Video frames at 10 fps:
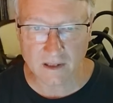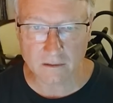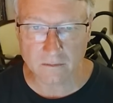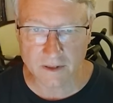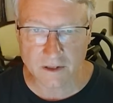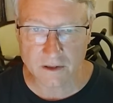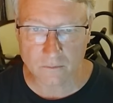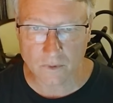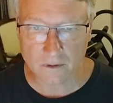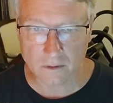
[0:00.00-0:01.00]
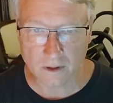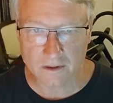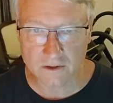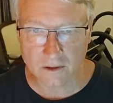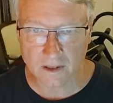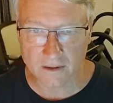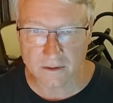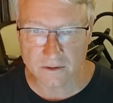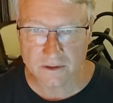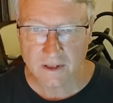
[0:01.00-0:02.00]
declaration with large
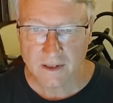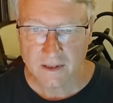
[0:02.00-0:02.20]
letters